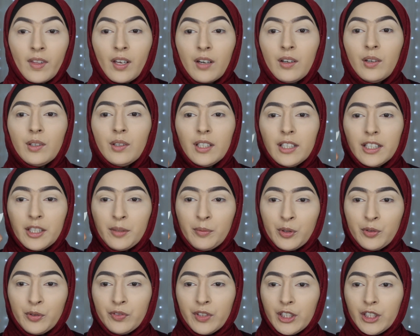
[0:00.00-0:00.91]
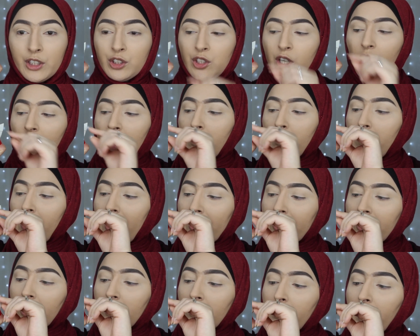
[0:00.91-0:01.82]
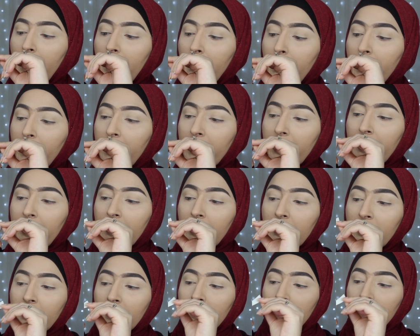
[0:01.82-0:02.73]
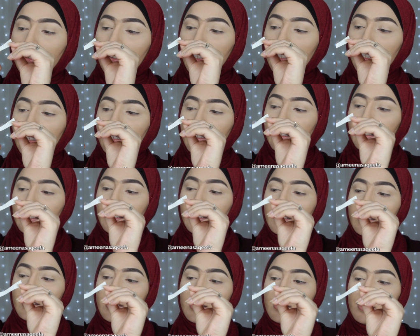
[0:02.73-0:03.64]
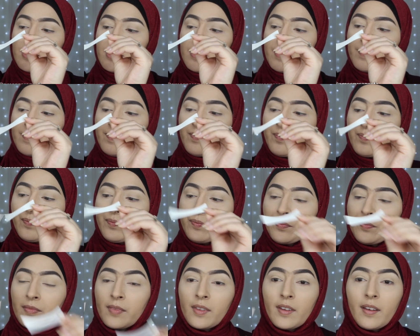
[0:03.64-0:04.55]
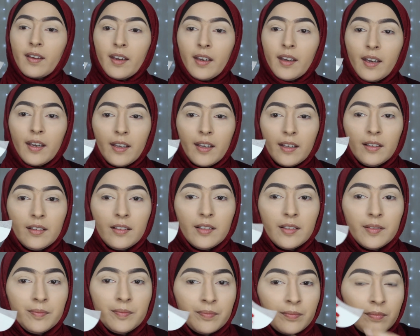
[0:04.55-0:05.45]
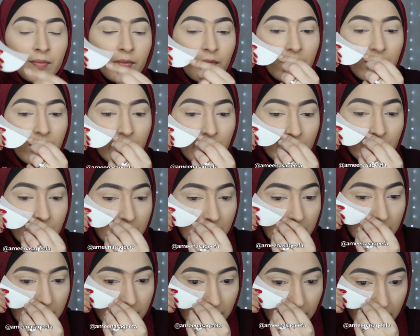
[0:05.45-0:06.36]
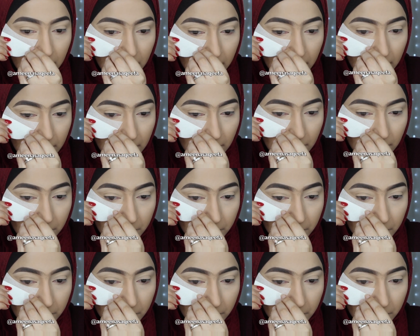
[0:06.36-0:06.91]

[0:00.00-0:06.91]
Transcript: Only remove the top backing paper like this and we're gonna stick it